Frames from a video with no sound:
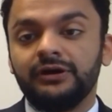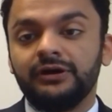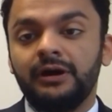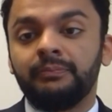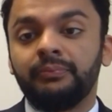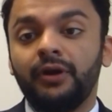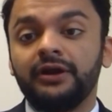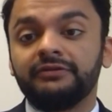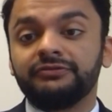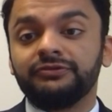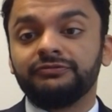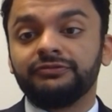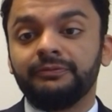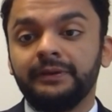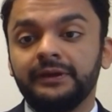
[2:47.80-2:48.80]
a broader
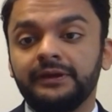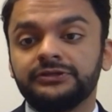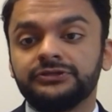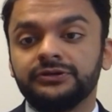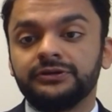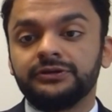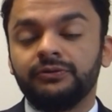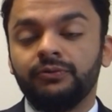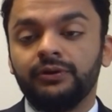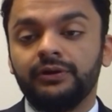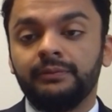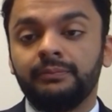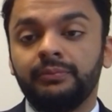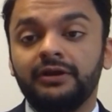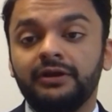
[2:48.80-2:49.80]
view of the picture
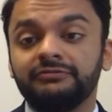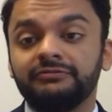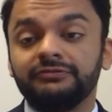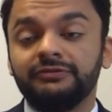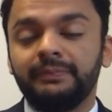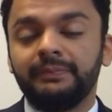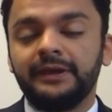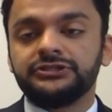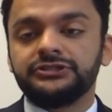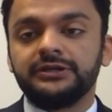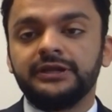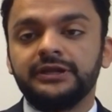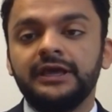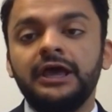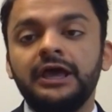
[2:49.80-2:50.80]
or a broader view of the
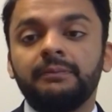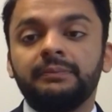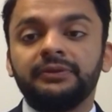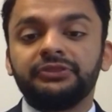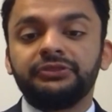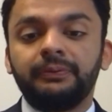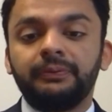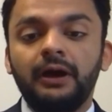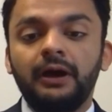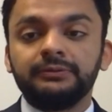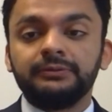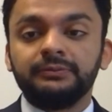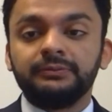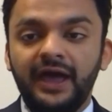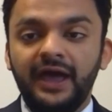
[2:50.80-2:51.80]
patient. But the
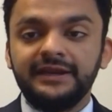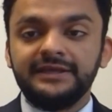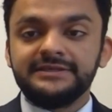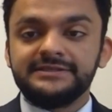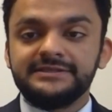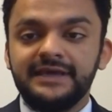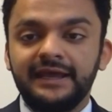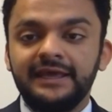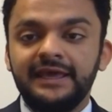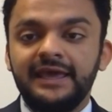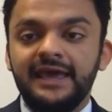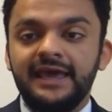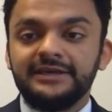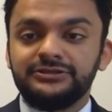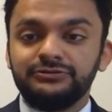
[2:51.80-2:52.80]
problem with that is that
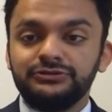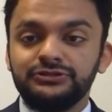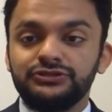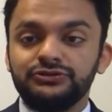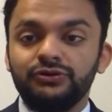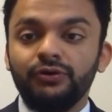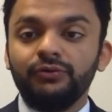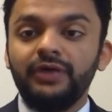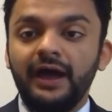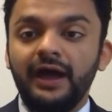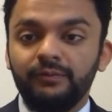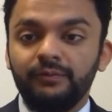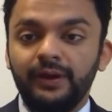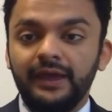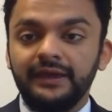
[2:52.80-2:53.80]
as soon as you go
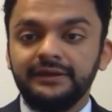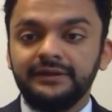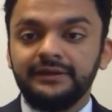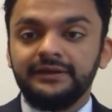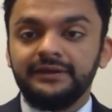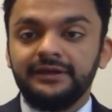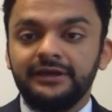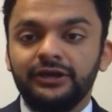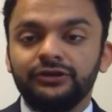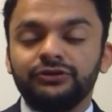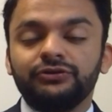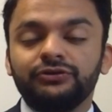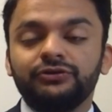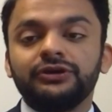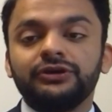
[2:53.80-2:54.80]
that way,
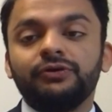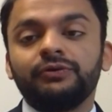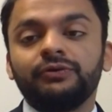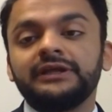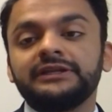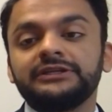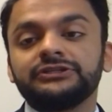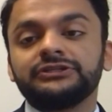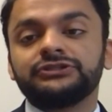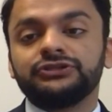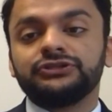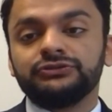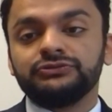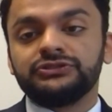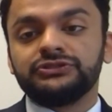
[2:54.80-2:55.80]
you're going to go in and
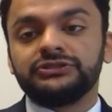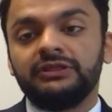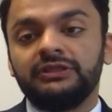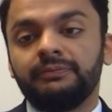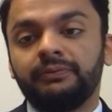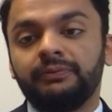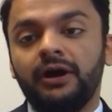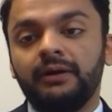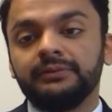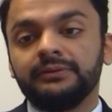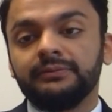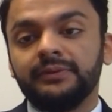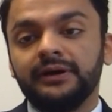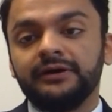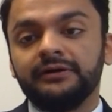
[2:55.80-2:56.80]
introduce the
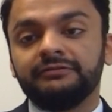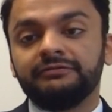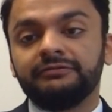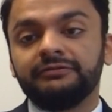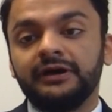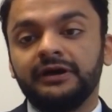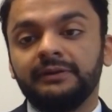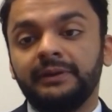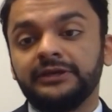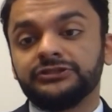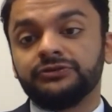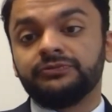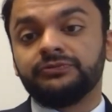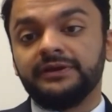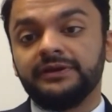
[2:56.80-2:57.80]
problem of
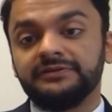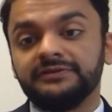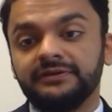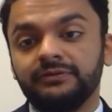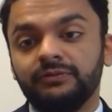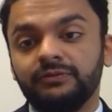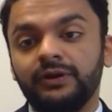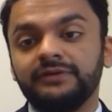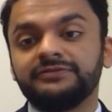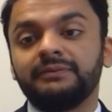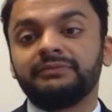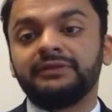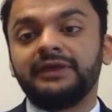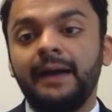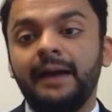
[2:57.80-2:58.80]
patient risk. What if
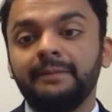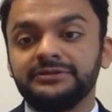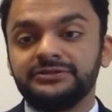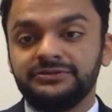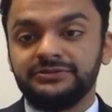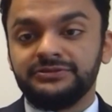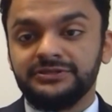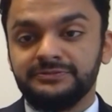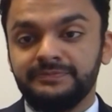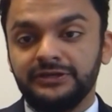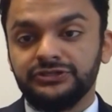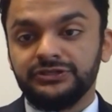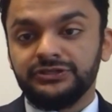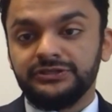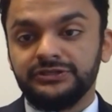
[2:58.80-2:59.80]
something happens to this
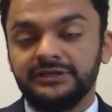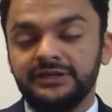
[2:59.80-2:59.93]
patient?